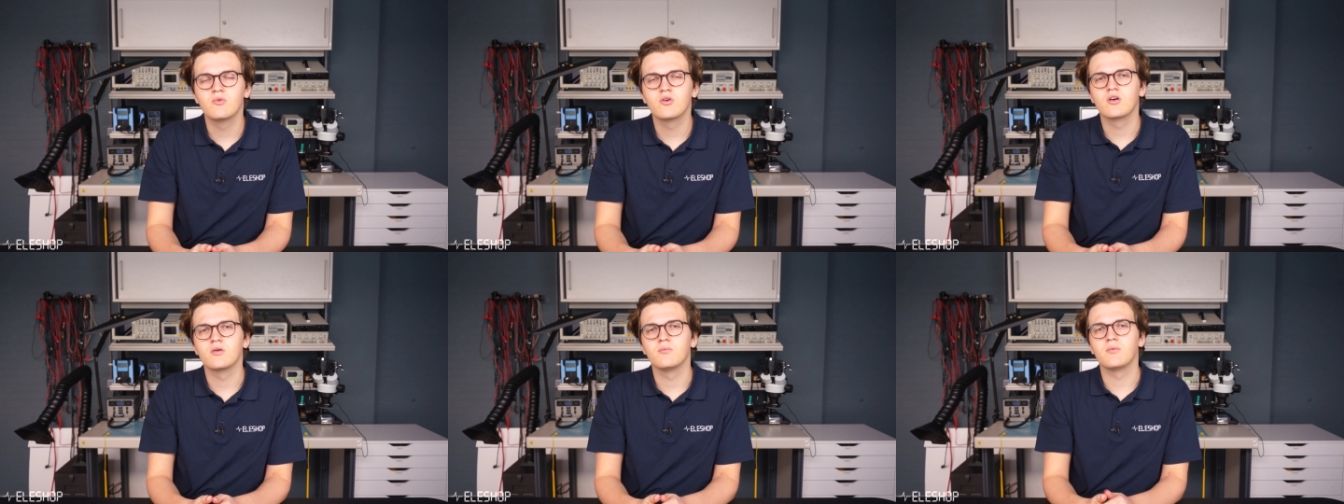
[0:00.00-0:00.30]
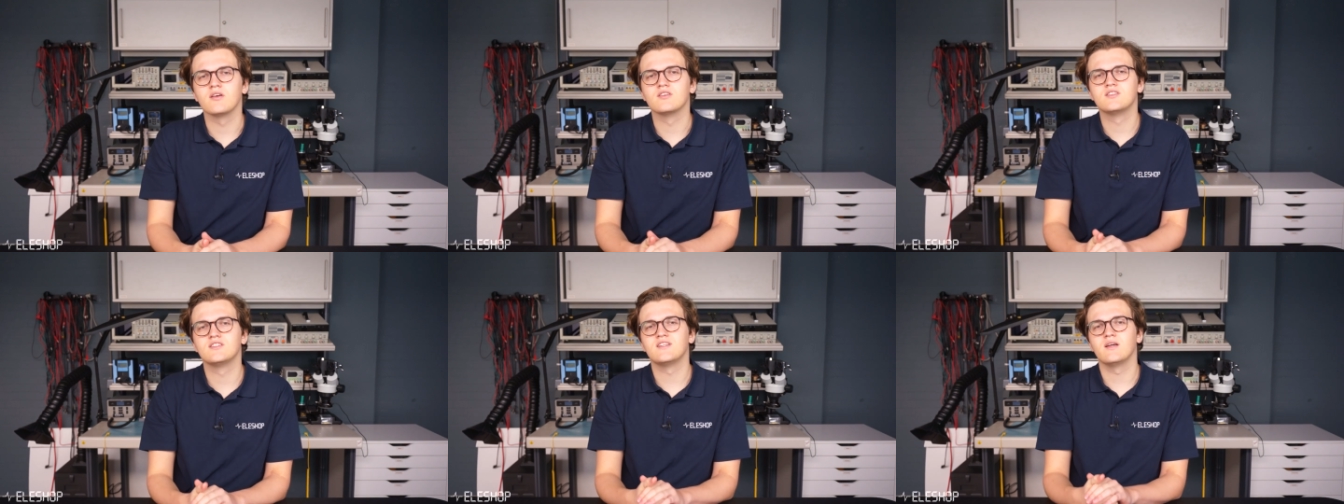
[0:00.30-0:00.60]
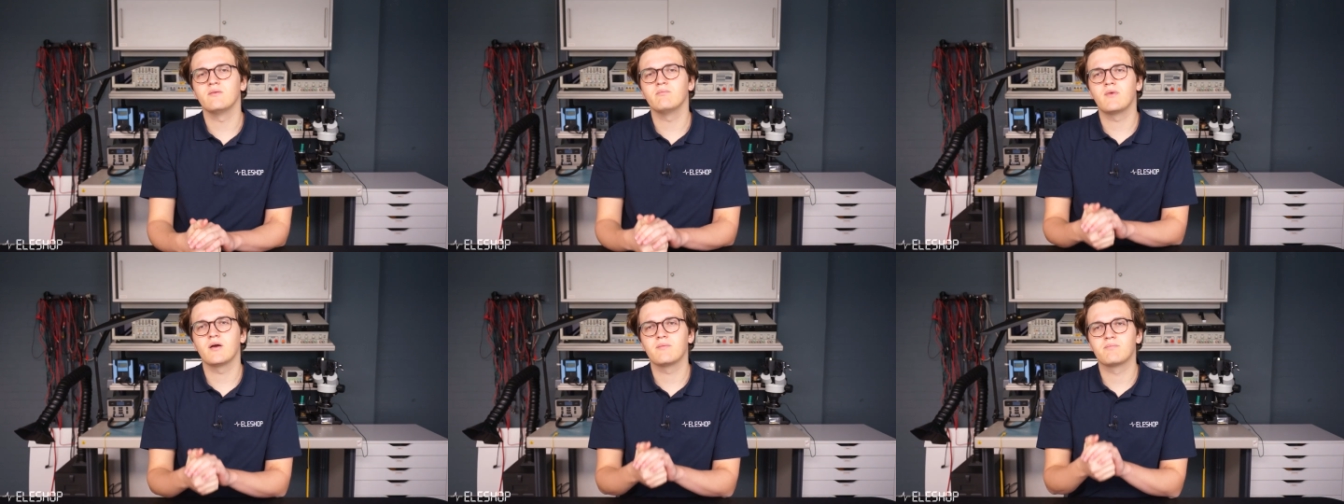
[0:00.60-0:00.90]
more about
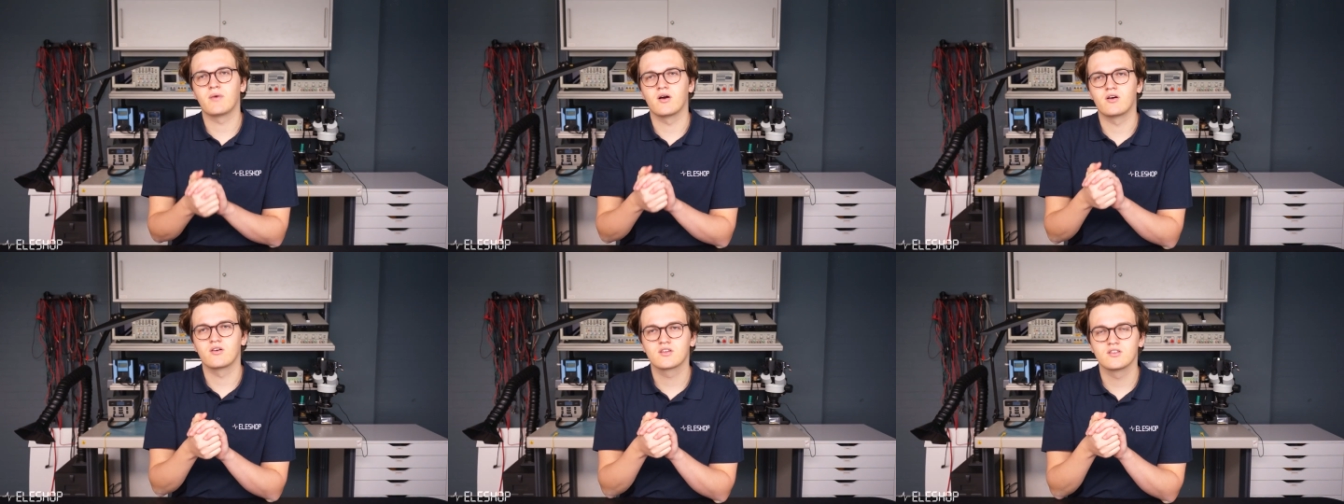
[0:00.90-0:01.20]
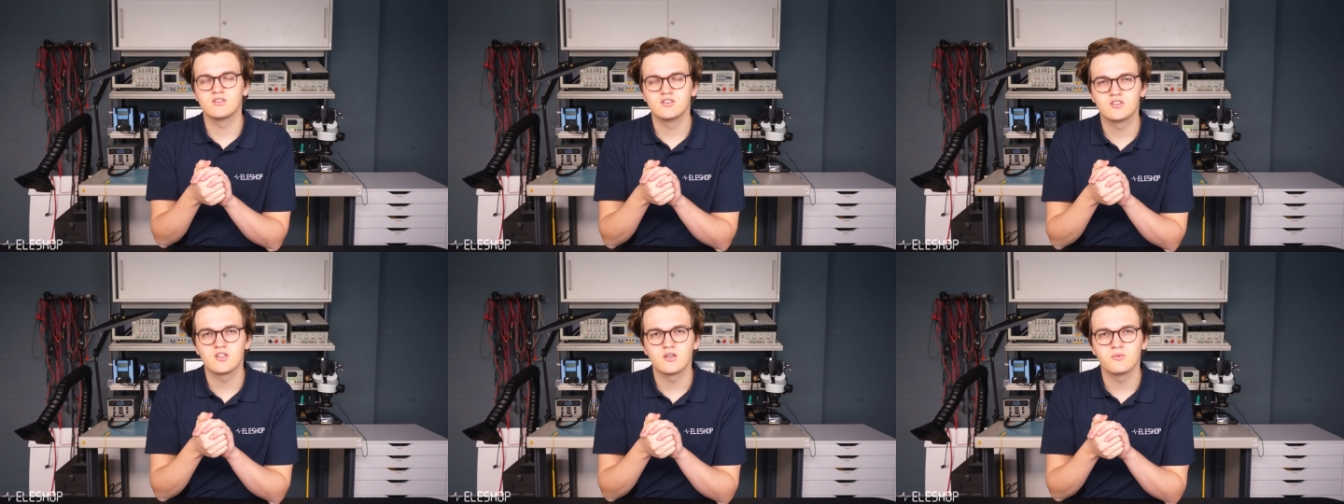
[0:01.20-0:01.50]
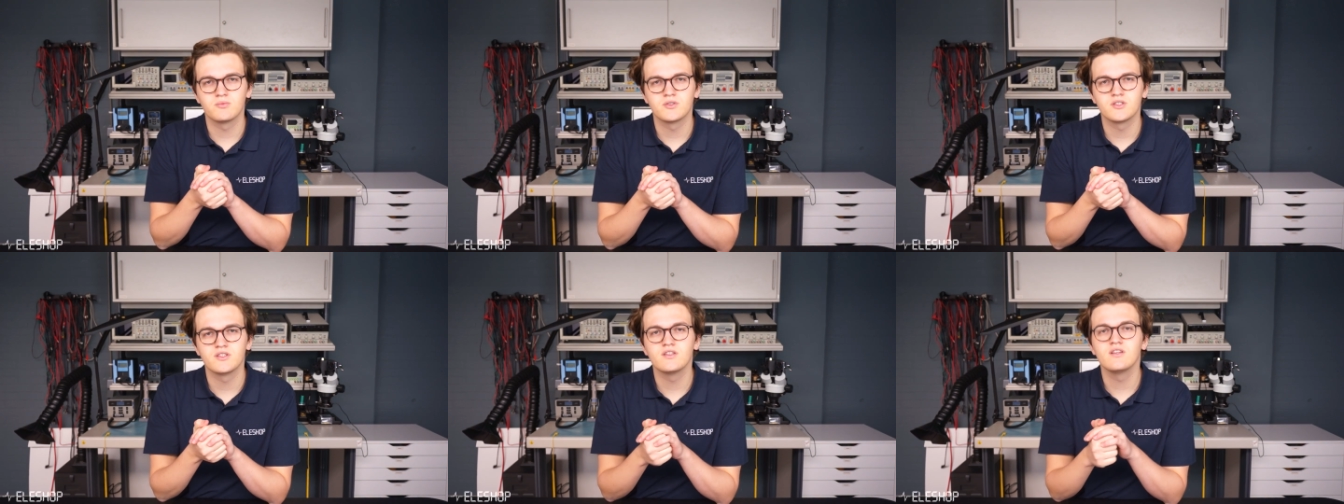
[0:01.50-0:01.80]
standby power
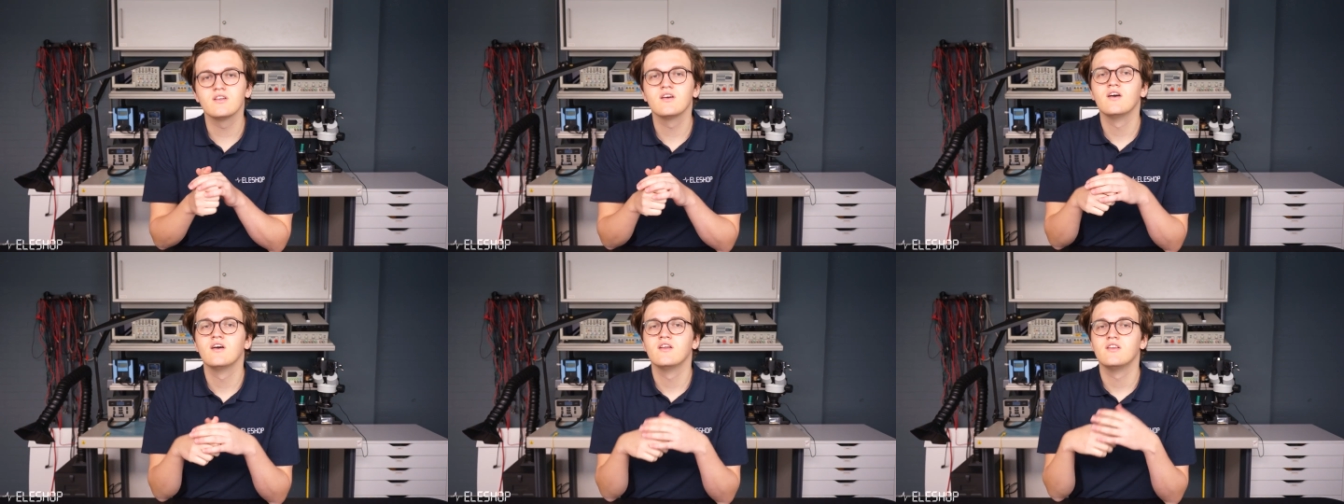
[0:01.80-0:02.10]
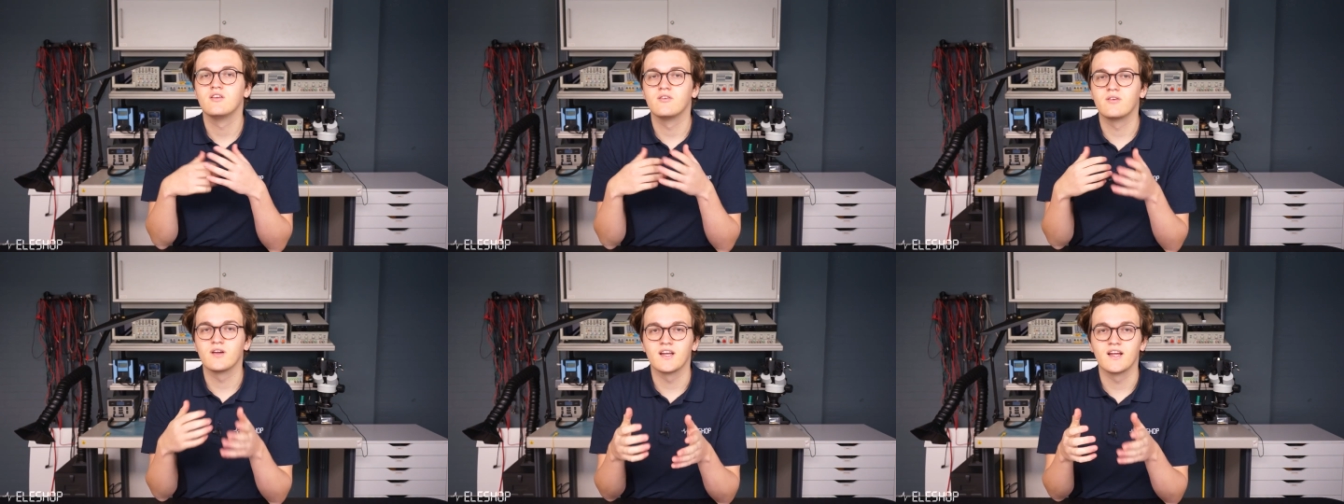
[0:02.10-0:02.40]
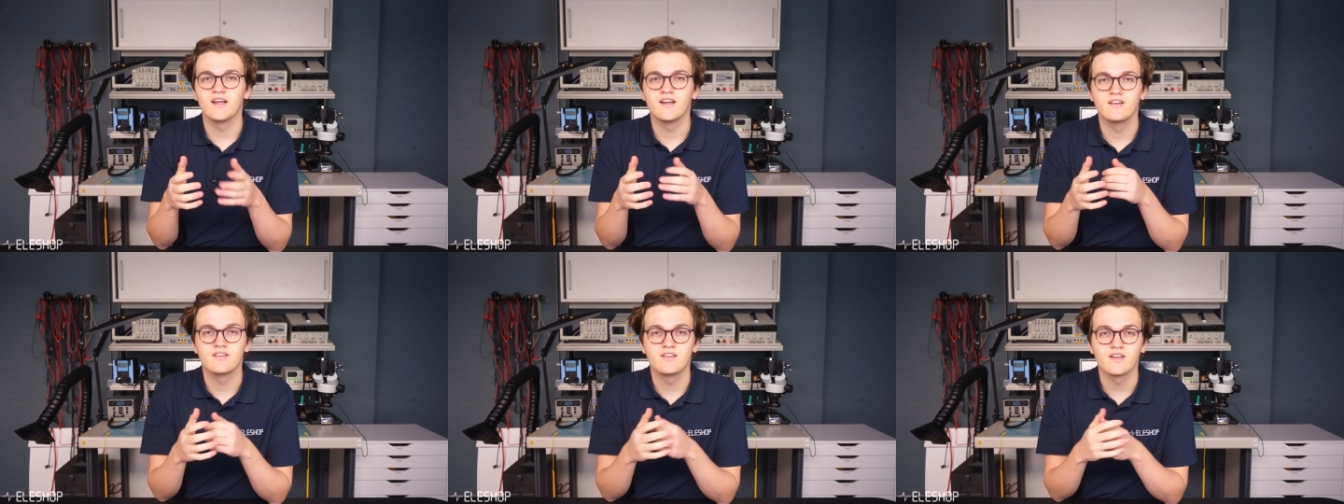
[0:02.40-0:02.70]
consumption, the
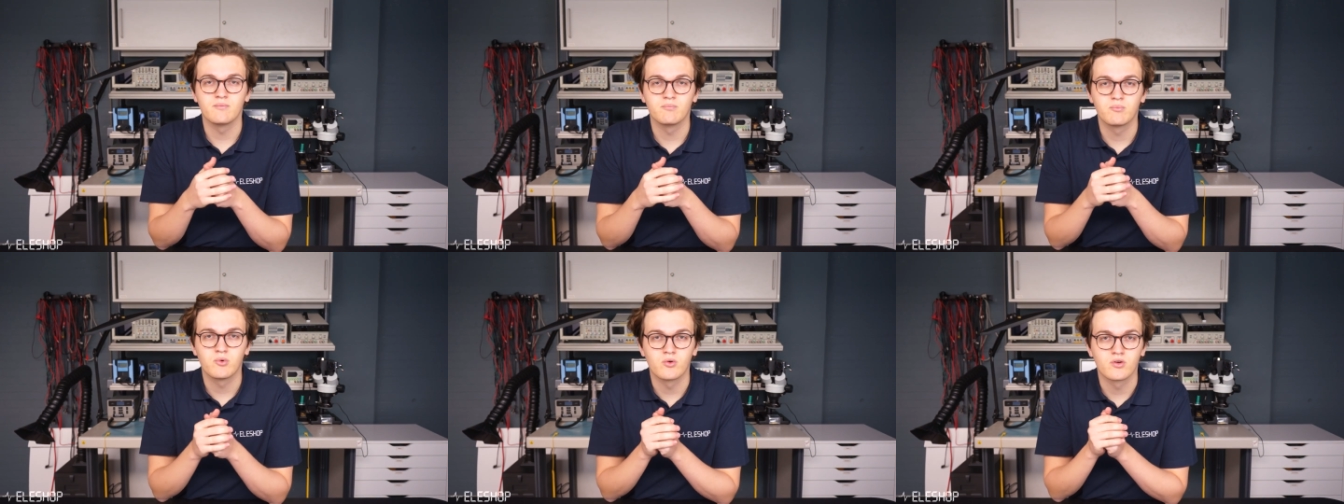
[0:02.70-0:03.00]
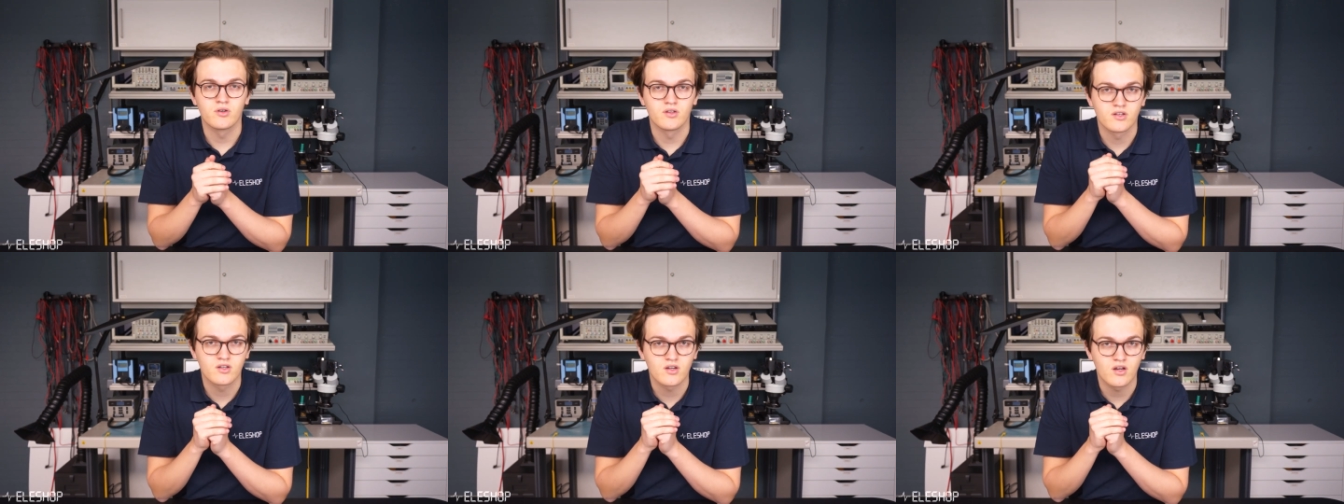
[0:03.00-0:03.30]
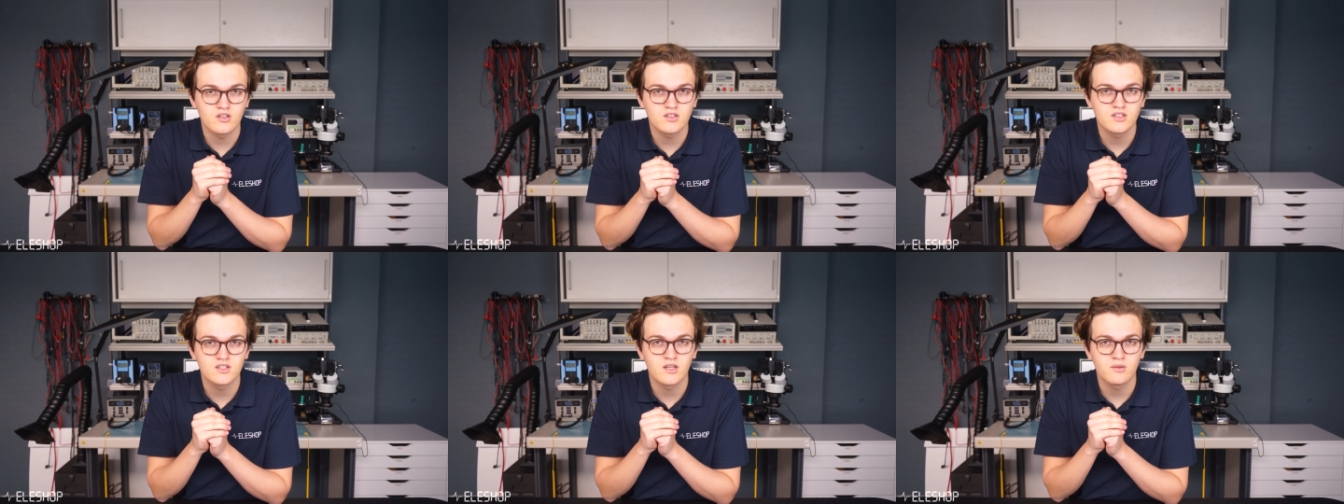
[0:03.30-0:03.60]
related important
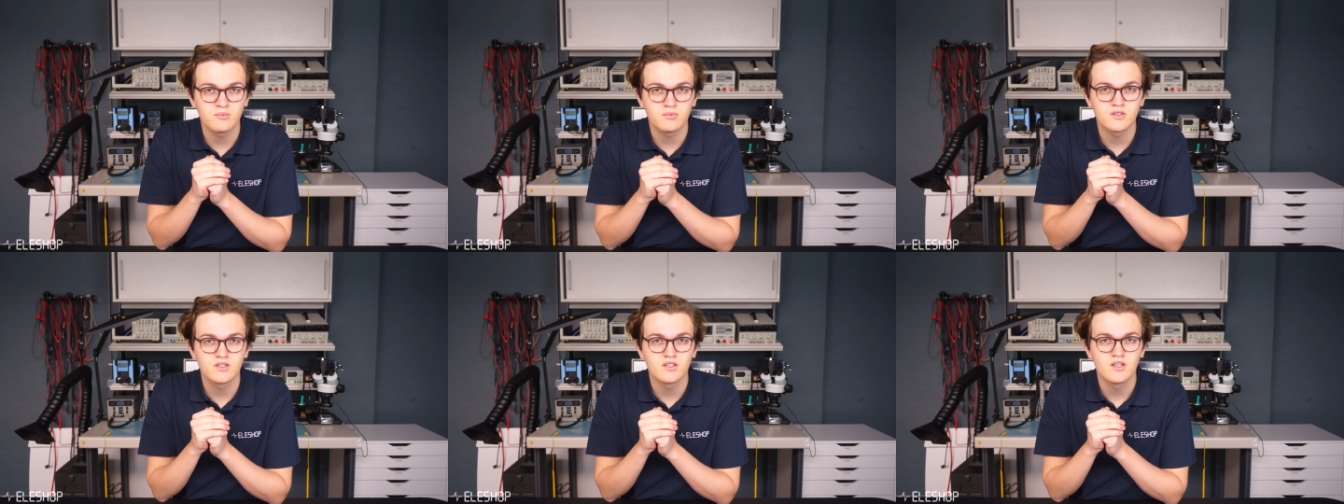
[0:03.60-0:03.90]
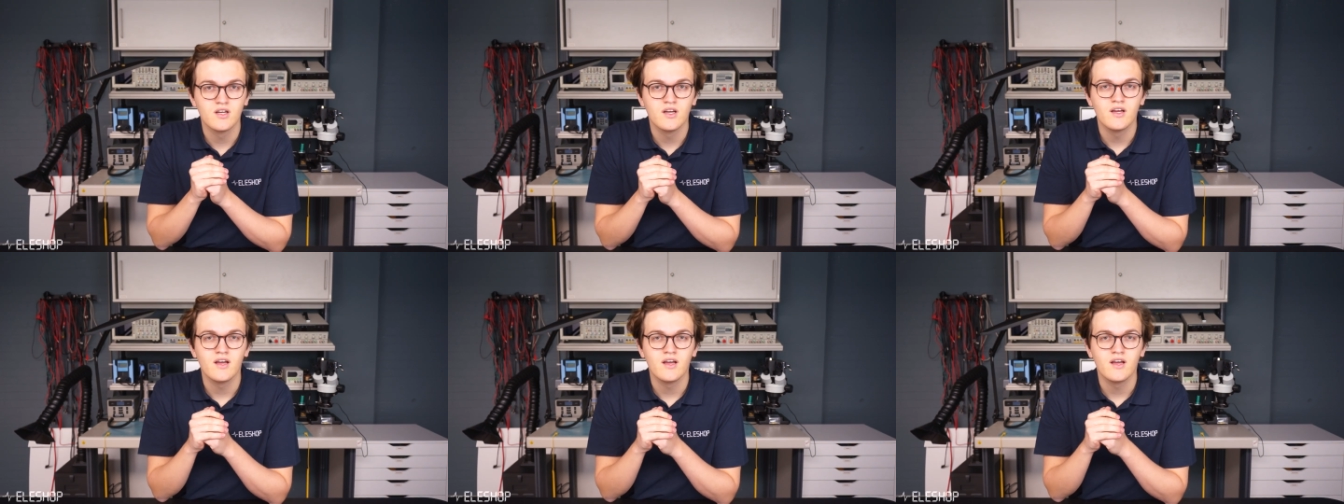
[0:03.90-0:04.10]
concepts,